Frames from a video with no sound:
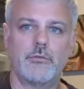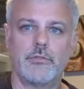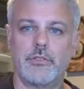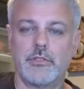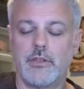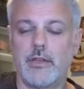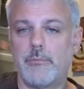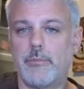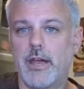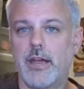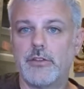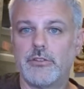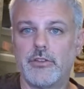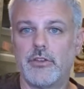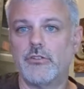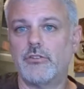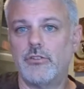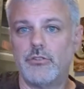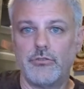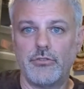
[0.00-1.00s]
With the
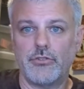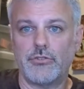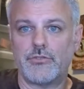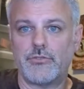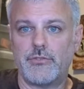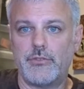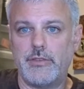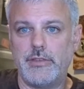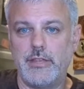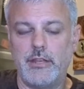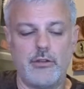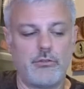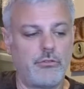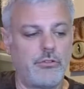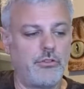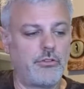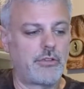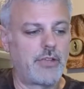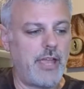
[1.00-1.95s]
baritone, you're just you're